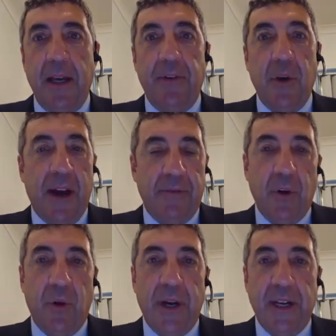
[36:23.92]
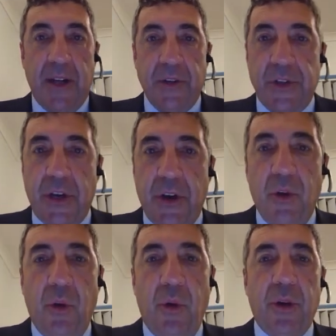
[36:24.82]
If you haven't already done so,
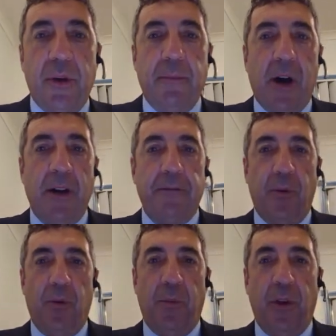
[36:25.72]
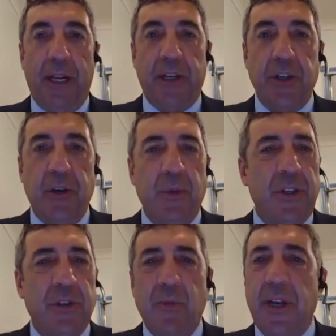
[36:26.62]
look at my formal lecture, which
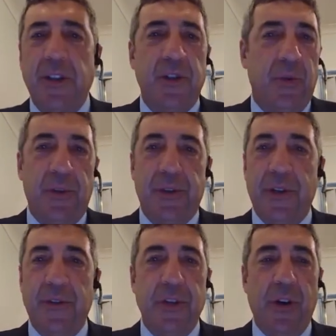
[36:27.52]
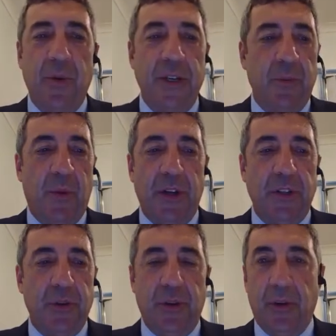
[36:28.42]
is really short, so there's no reason why you
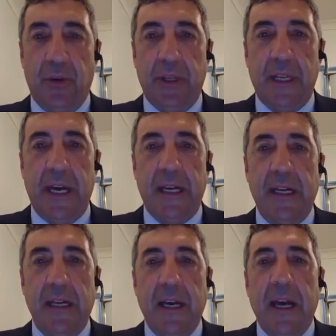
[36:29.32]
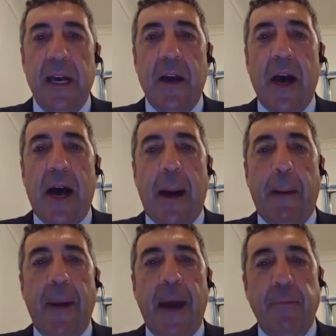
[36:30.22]
shouldn't look at that.
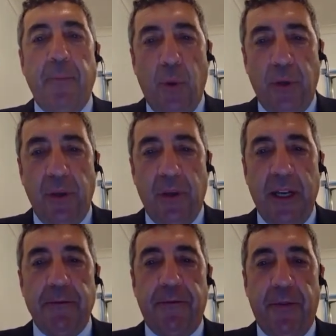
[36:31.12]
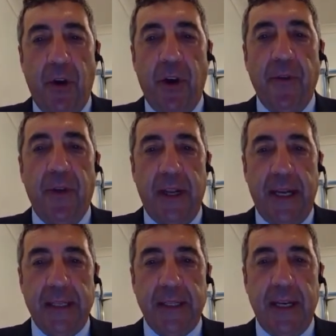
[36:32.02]
And importantly, follow the
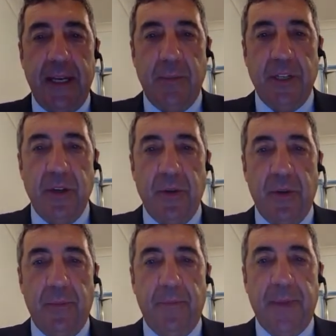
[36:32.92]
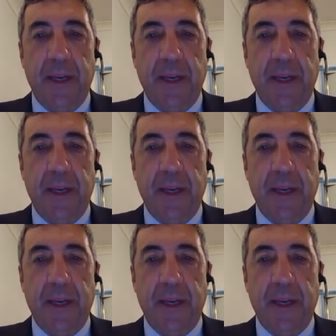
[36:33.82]
links in the material.